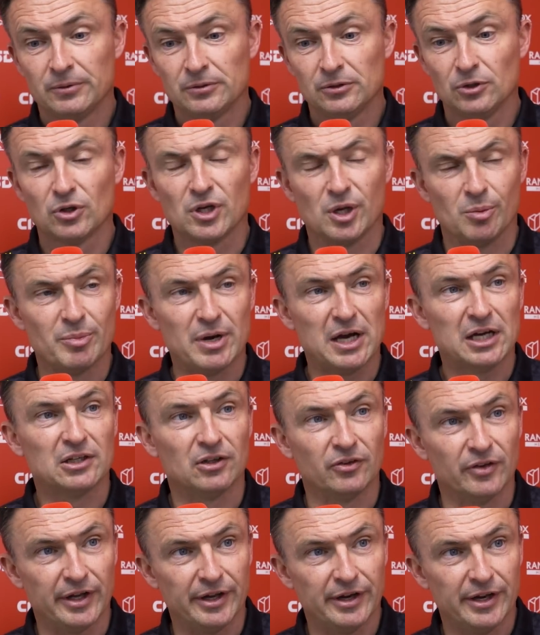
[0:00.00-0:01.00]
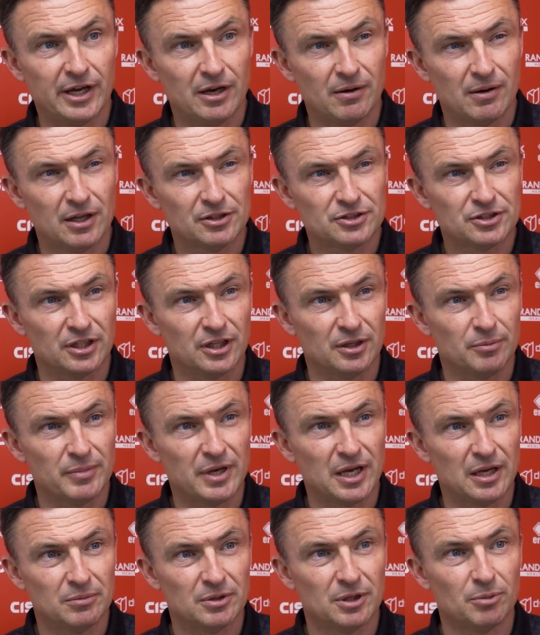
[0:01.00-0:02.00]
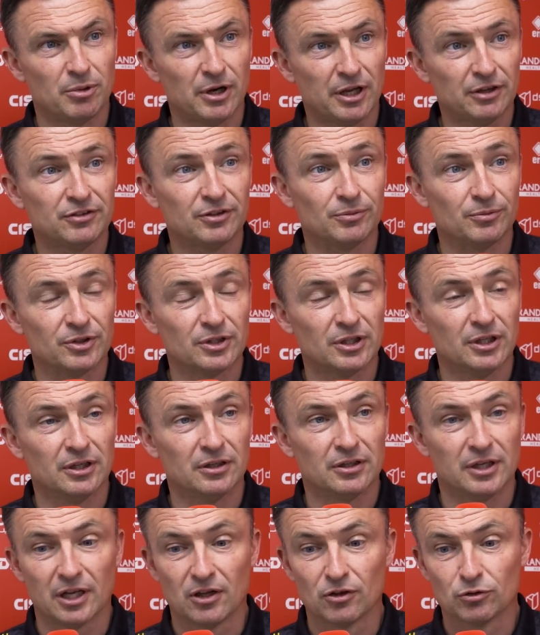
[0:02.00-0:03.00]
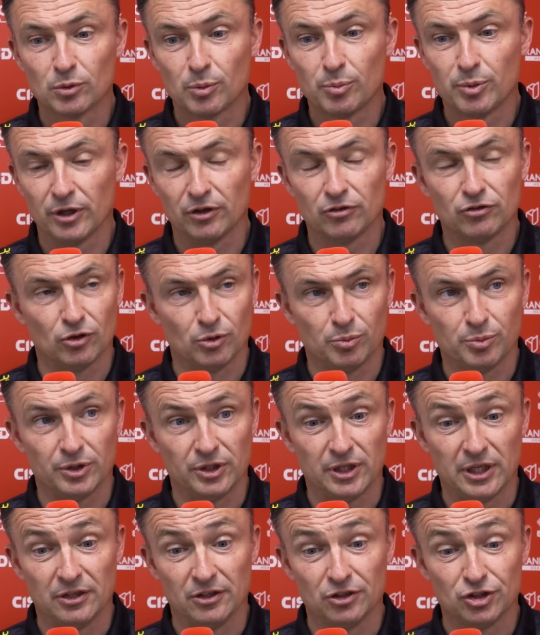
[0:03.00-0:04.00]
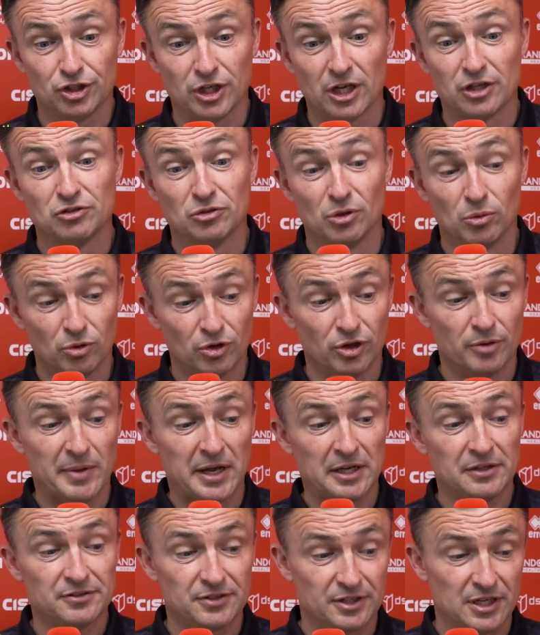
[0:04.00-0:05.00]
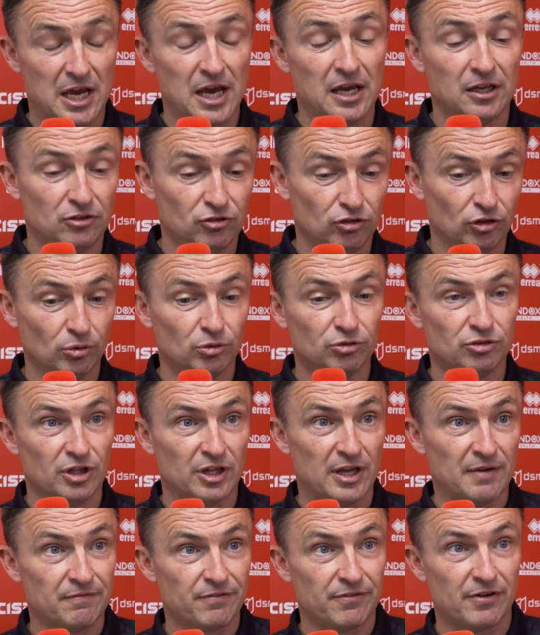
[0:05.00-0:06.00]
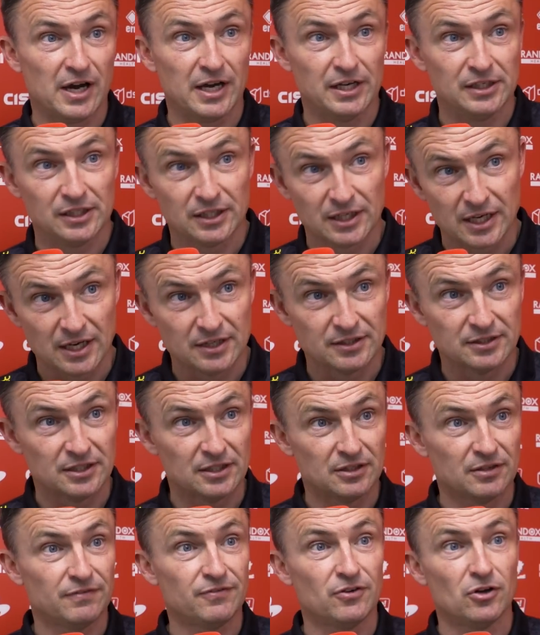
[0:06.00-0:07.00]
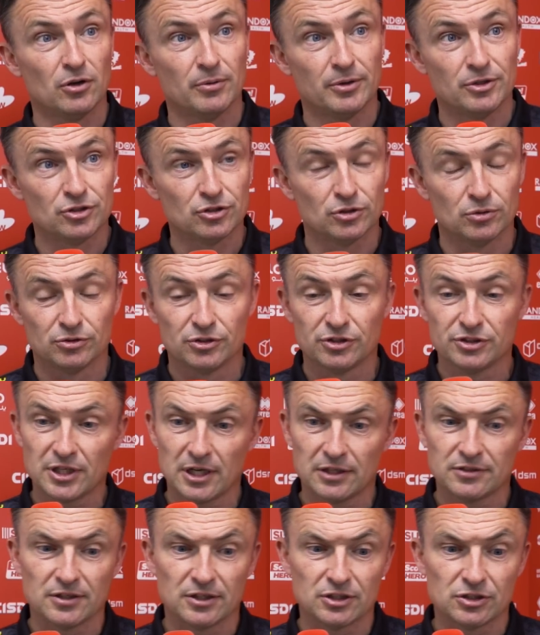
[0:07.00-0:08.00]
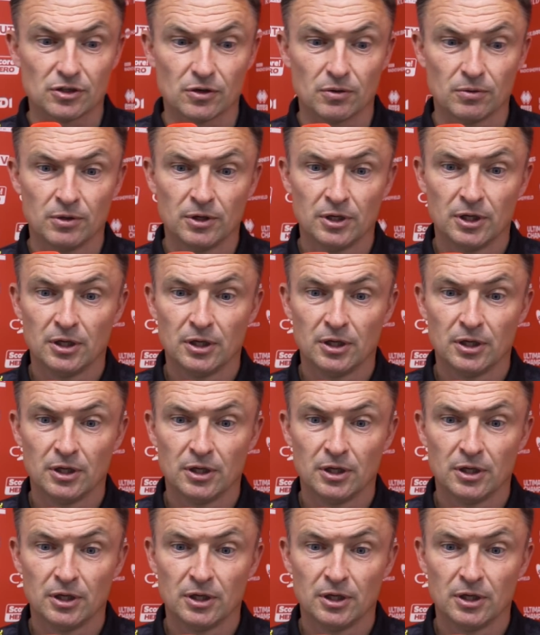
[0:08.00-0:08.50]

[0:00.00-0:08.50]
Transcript: looking back on that now, actually, it may be a blessing with the little niggles we picked up, and then the schedule would have meant today, Tuesday, then Friday again, and the following Tuesday, Saturday. So,